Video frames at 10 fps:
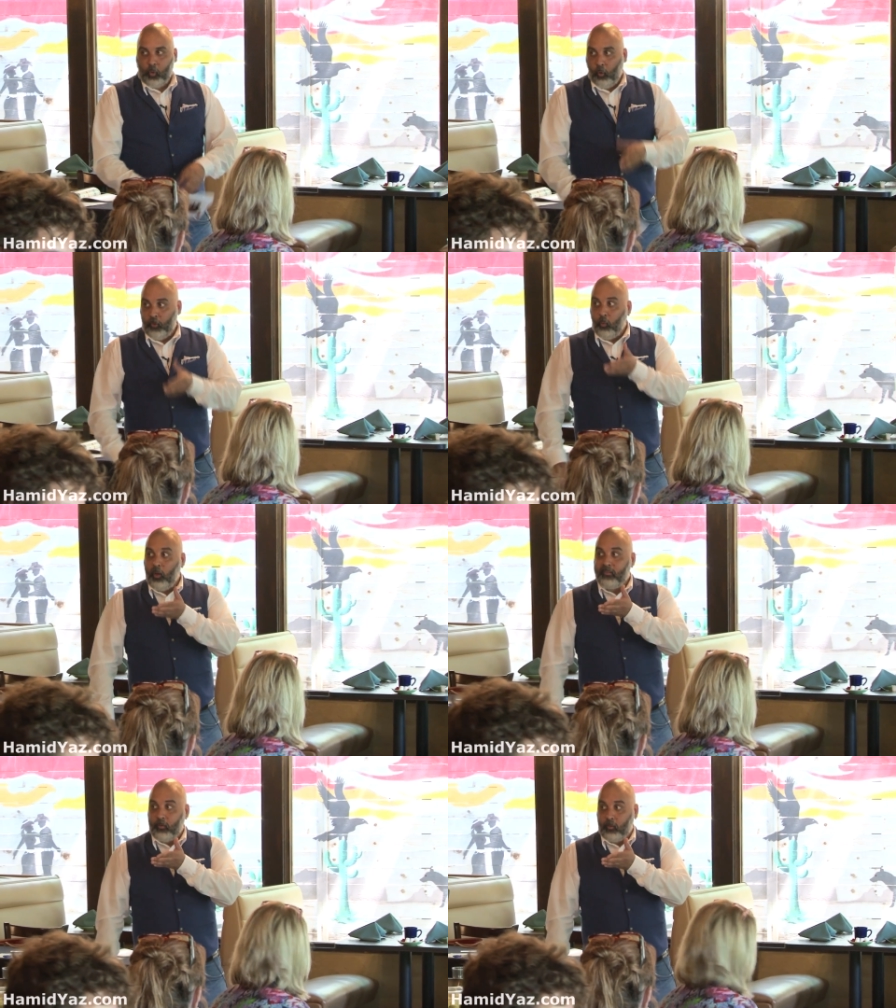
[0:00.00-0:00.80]
or the
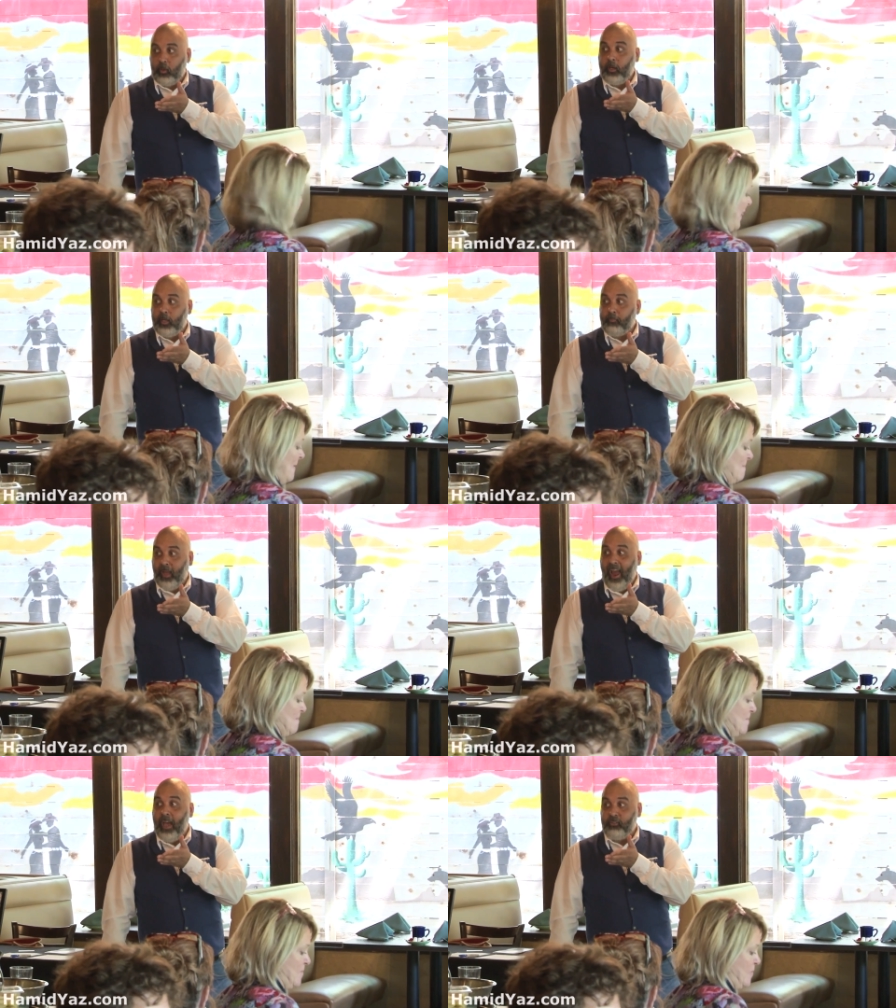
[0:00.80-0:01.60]
ones that are looking up the
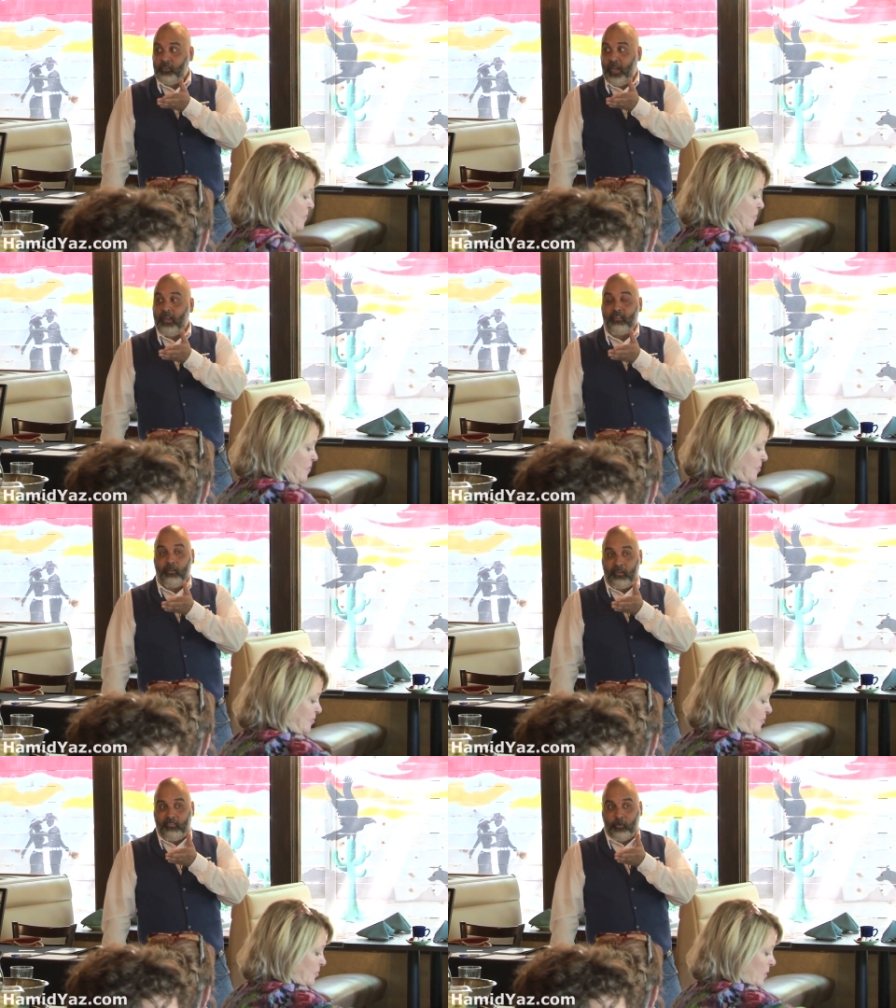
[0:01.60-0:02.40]
hashtags on
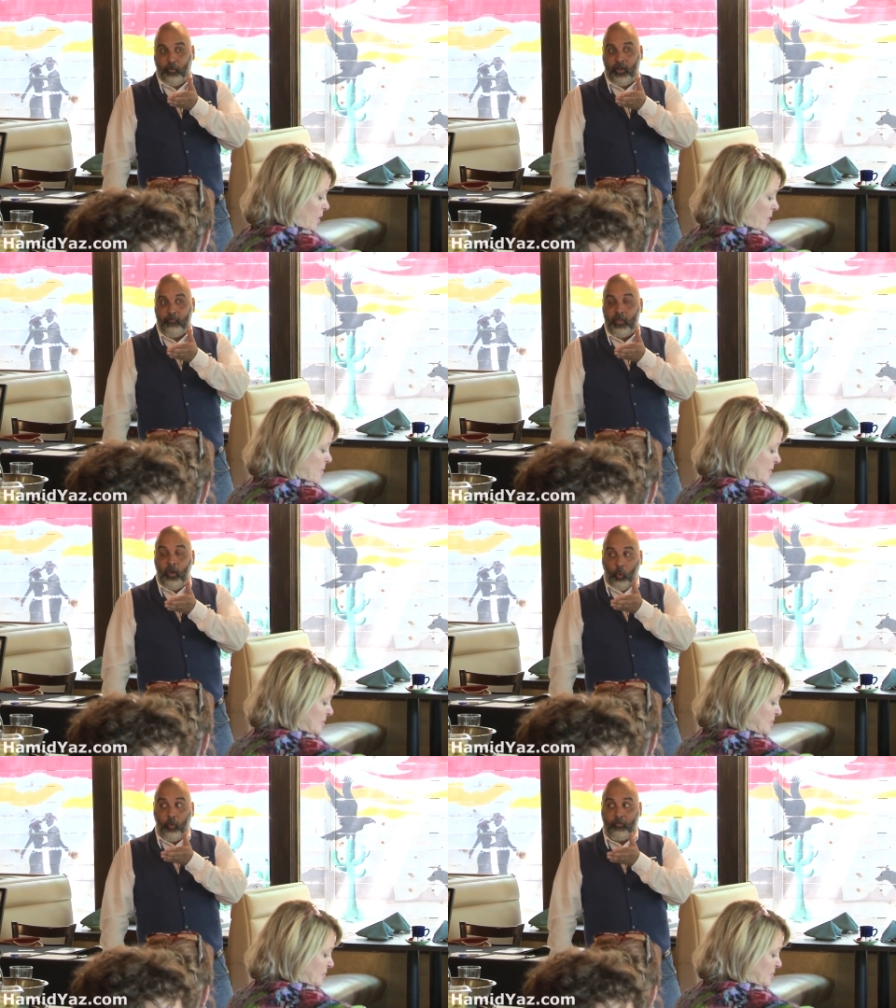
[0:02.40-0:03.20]
Instagram
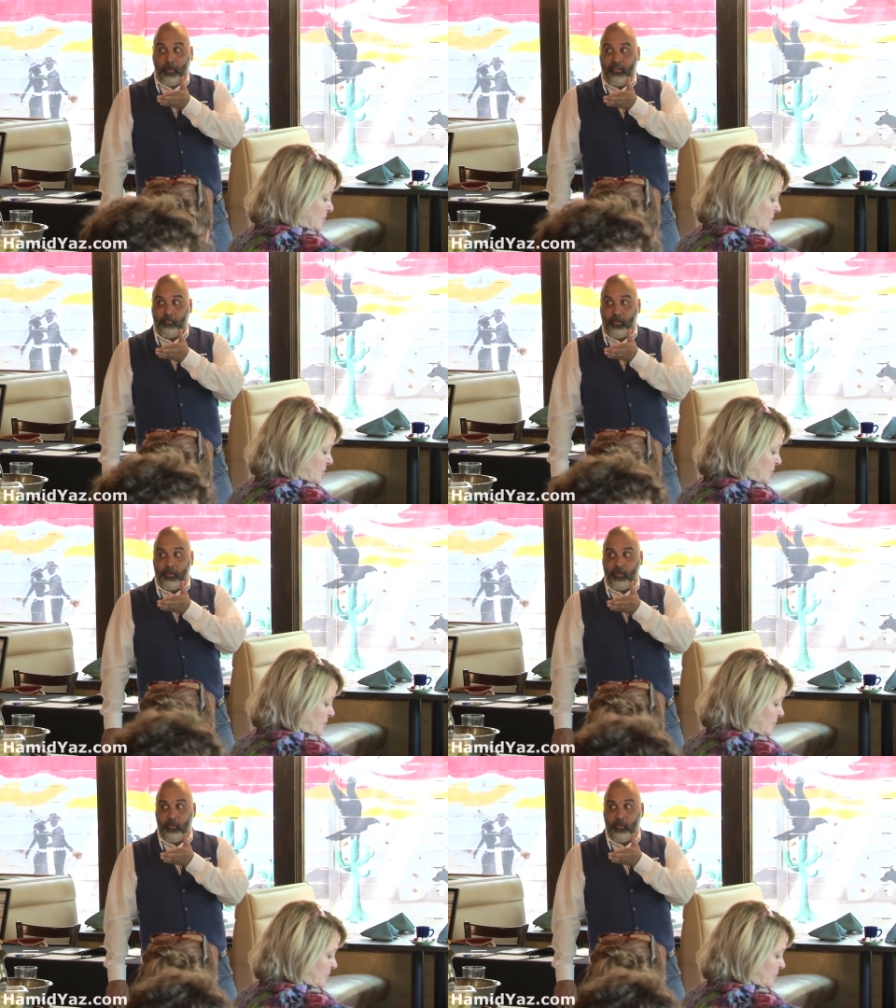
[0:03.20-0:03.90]
or Facebook